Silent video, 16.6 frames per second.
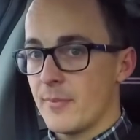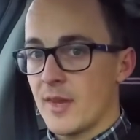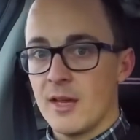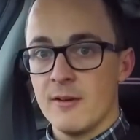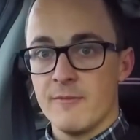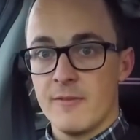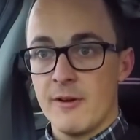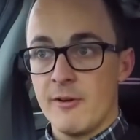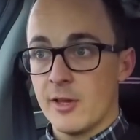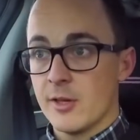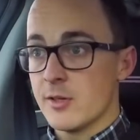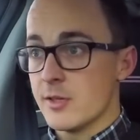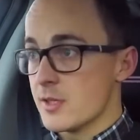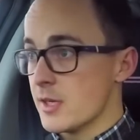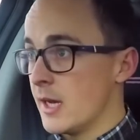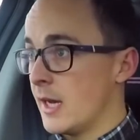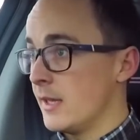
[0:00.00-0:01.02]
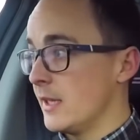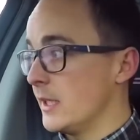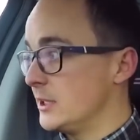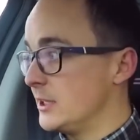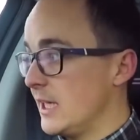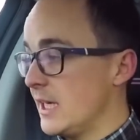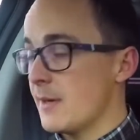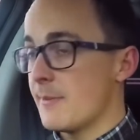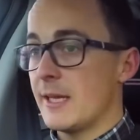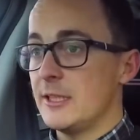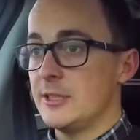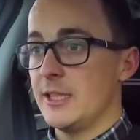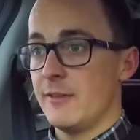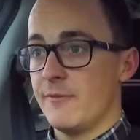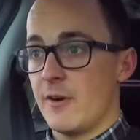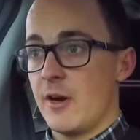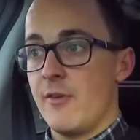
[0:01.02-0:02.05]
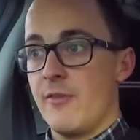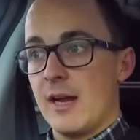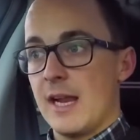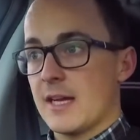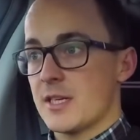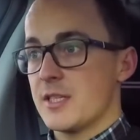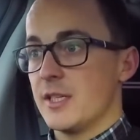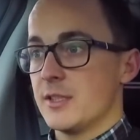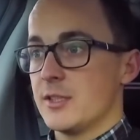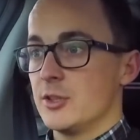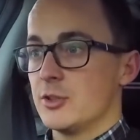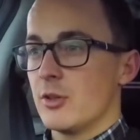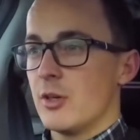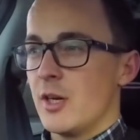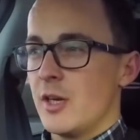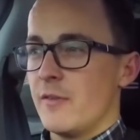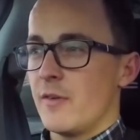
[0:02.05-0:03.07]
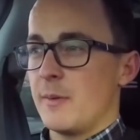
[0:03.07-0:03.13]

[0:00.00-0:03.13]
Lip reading: and very good. The Ingenium engine, very relaxing to drive.